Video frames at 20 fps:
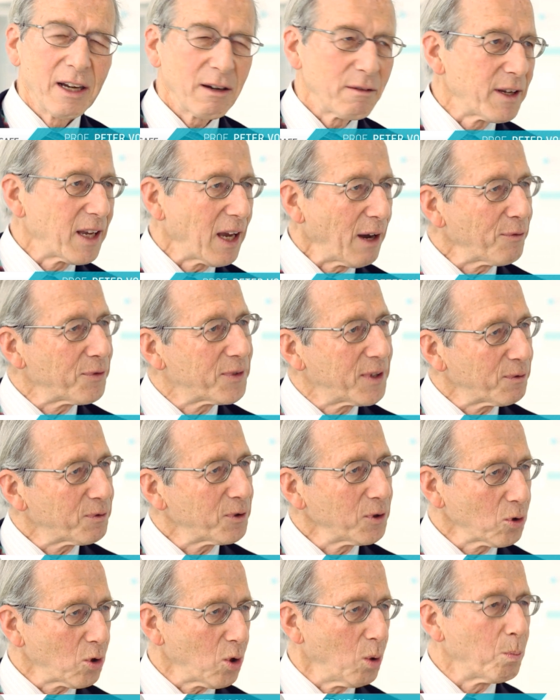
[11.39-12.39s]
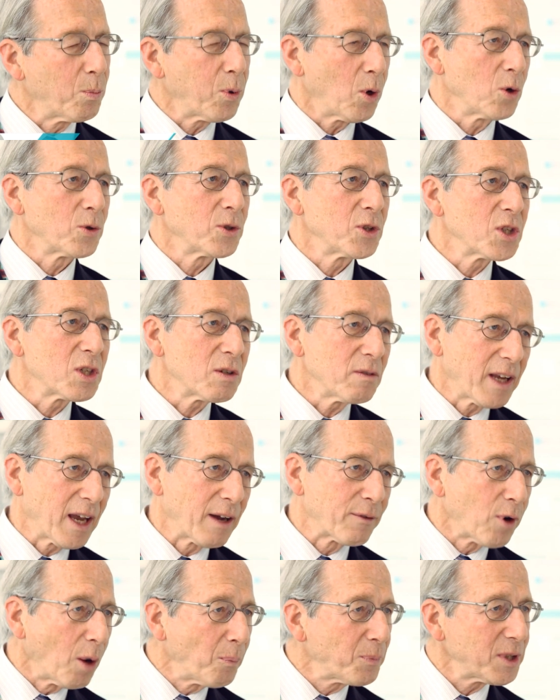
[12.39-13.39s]
We have different components, we
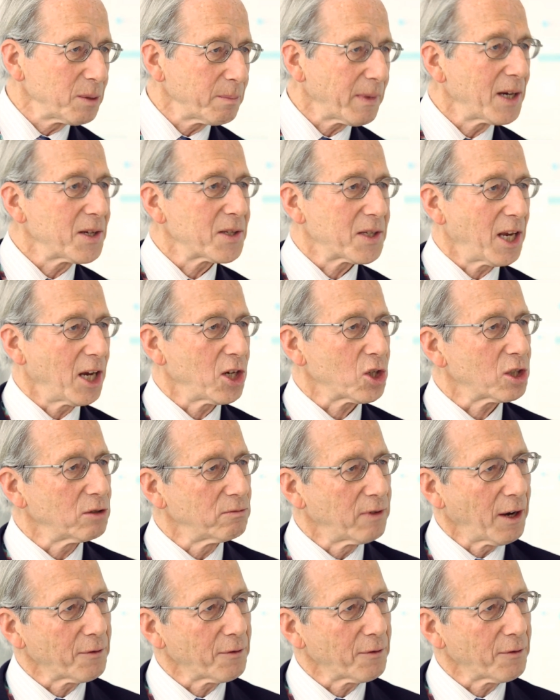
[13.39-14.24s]
have optimization,